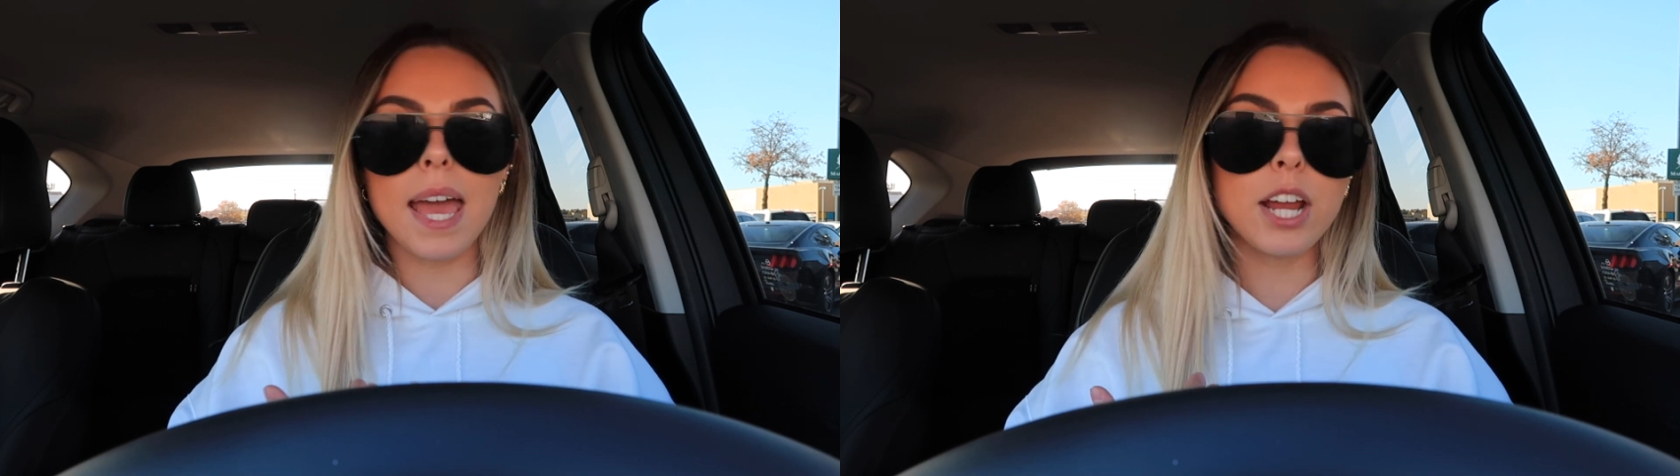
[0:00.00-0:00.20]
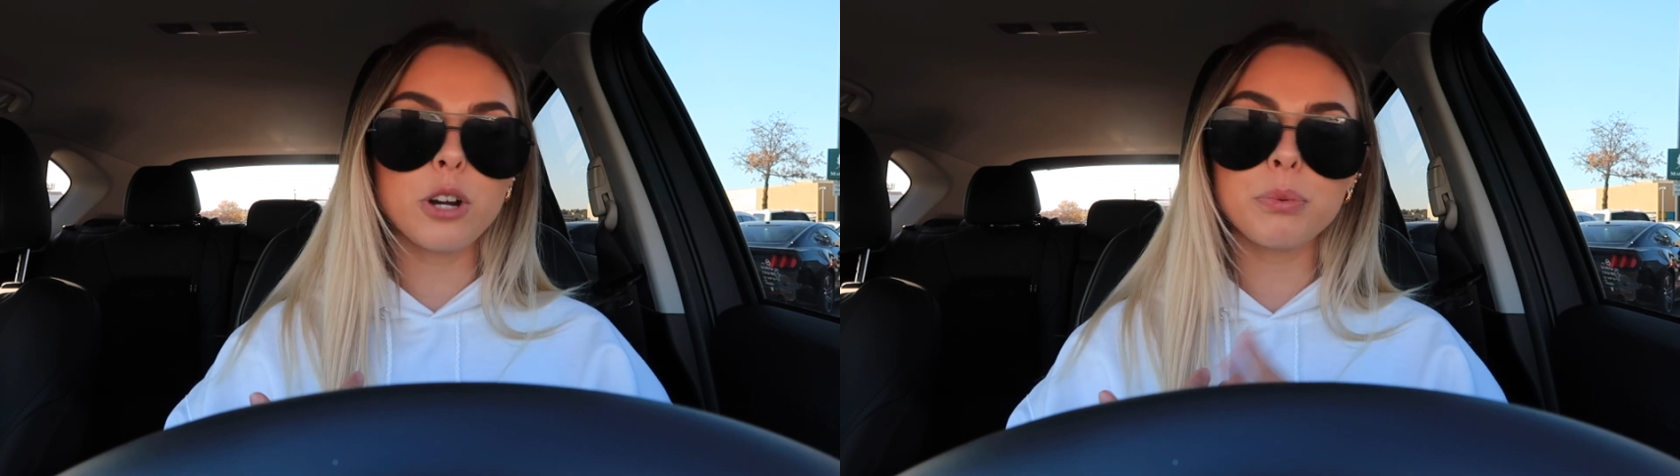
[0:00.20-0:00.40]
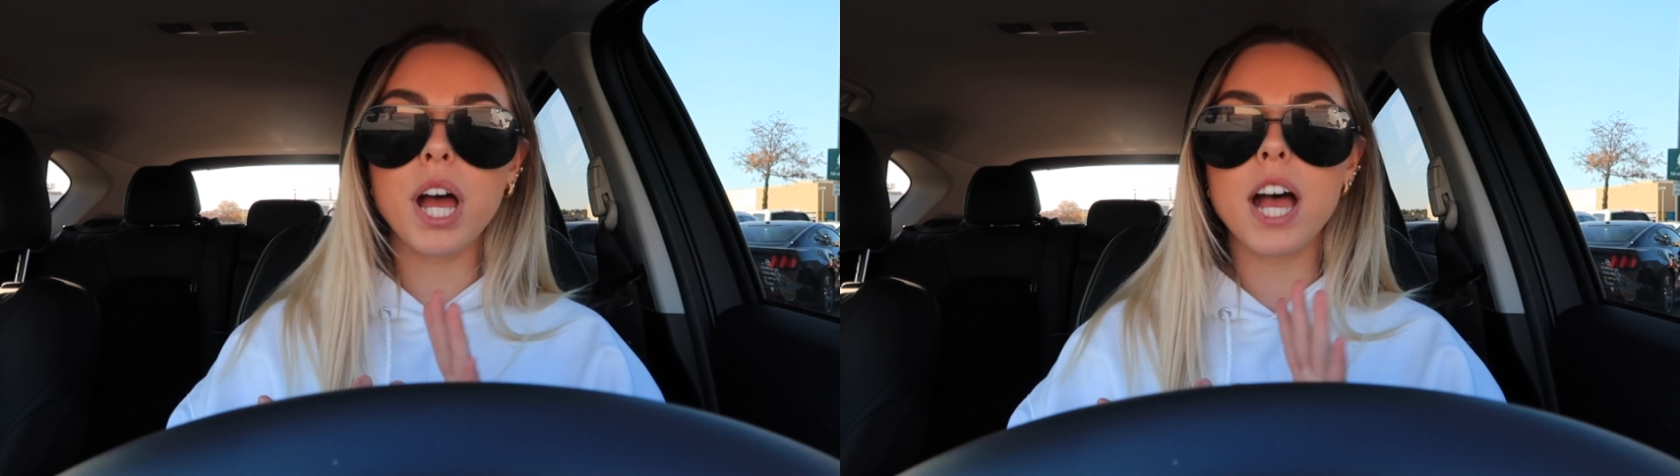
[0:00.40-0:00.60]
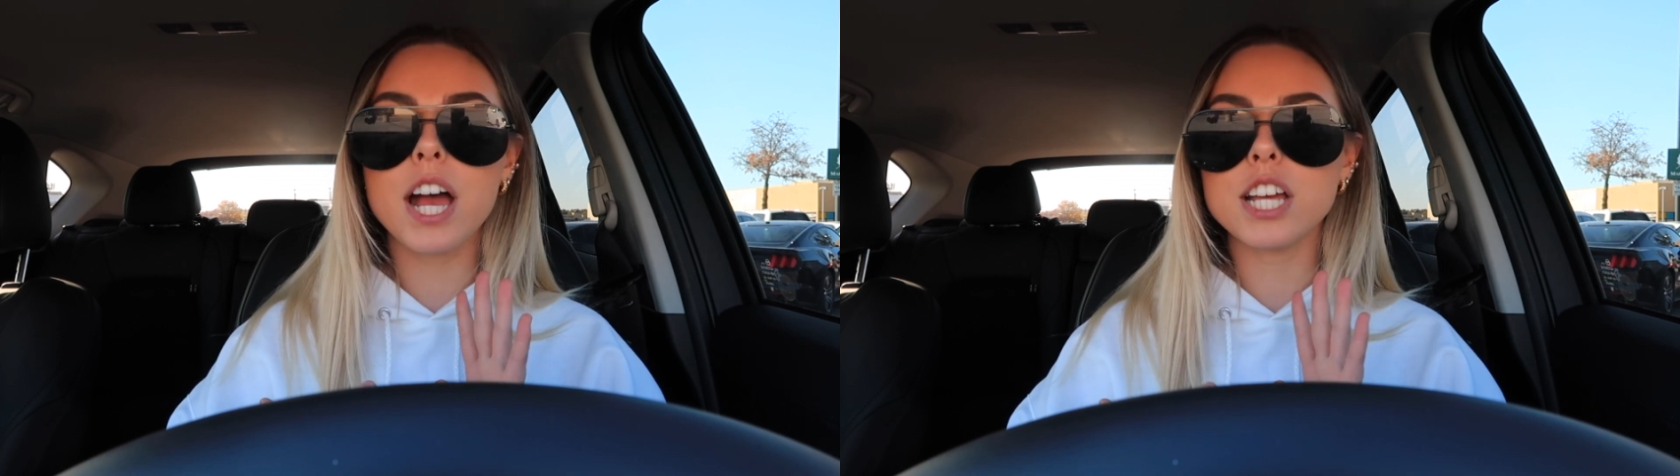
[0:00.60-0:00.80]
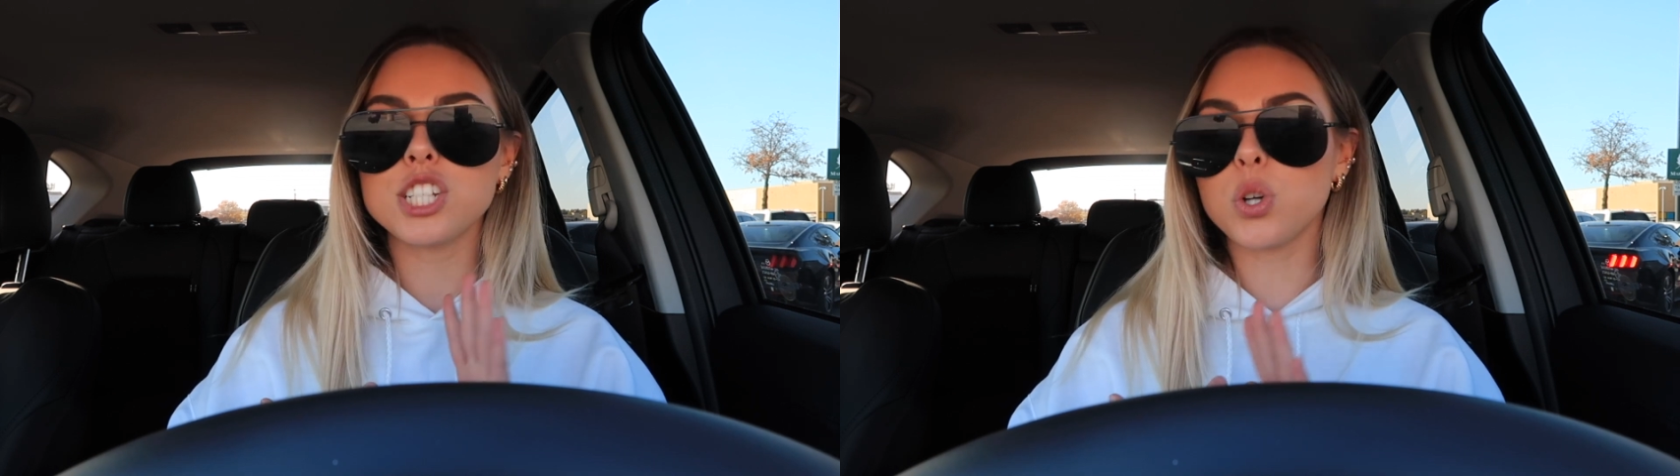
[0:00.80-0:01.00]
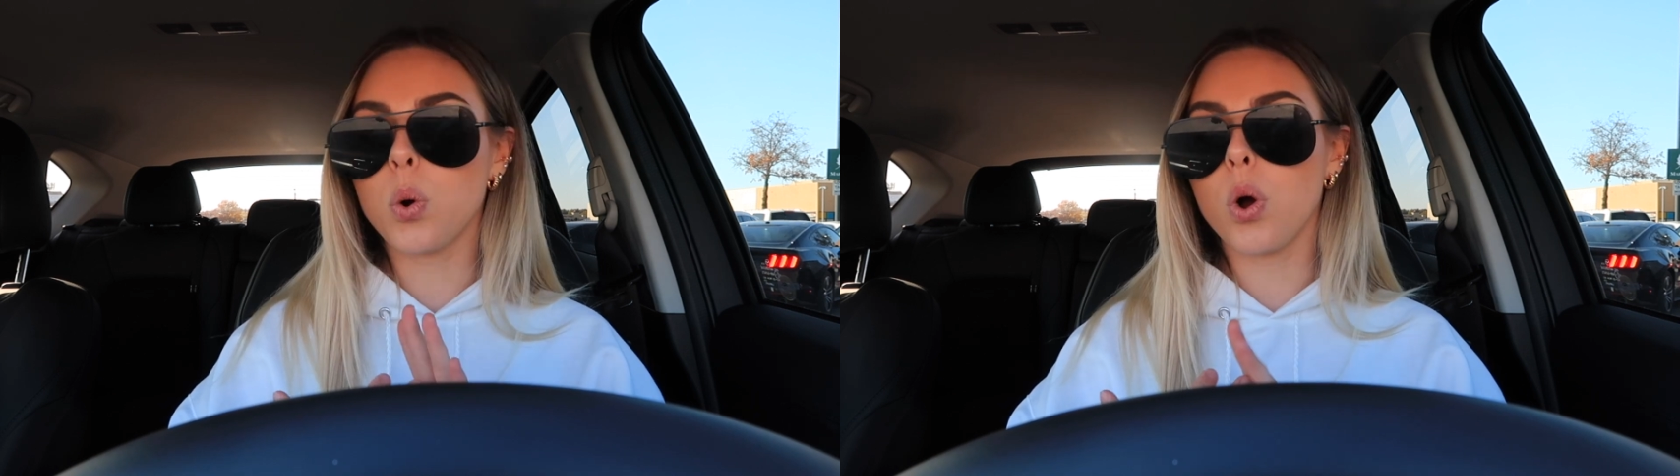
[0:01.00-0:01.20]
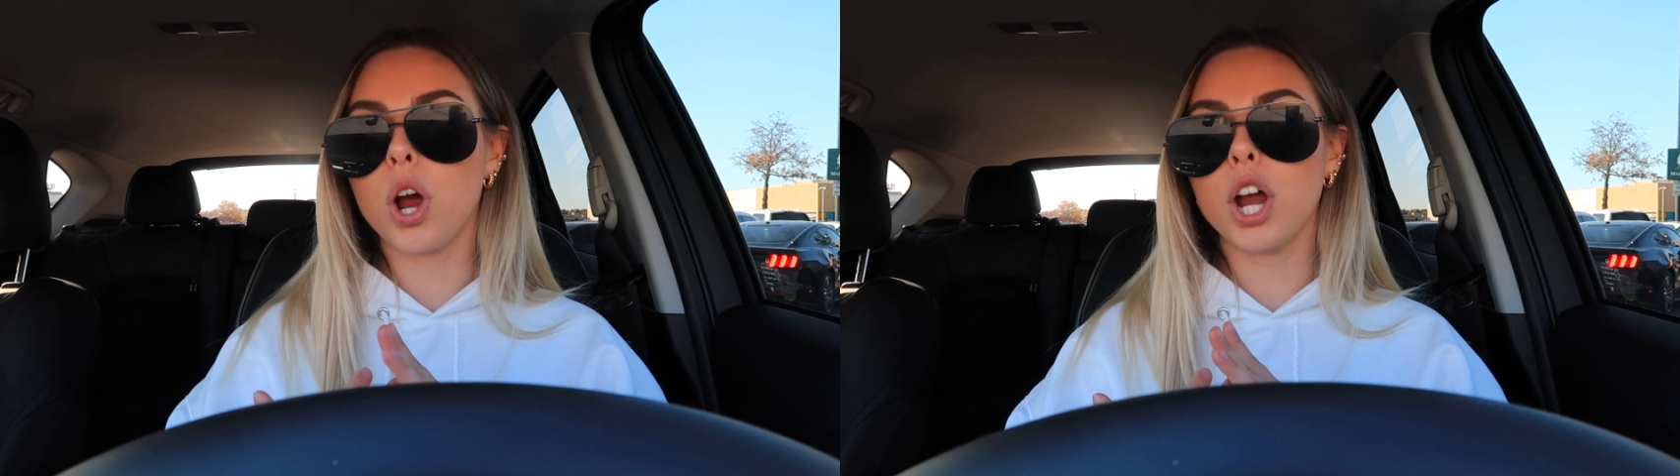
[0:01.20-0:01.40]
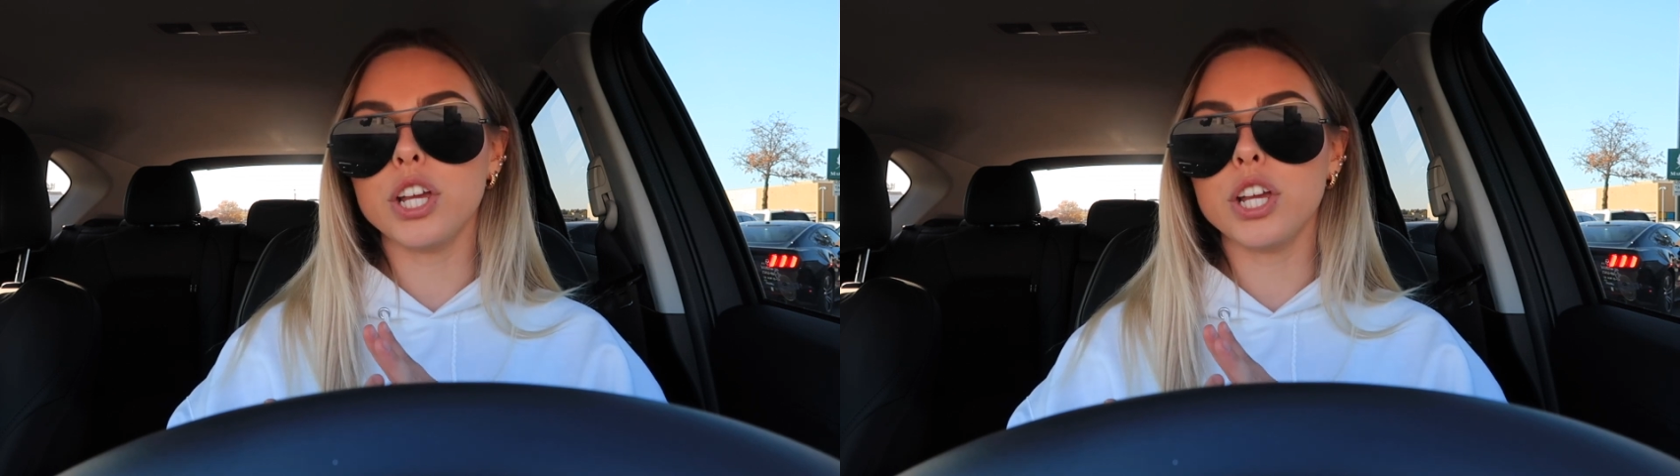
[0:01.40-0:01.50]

hairbrush or,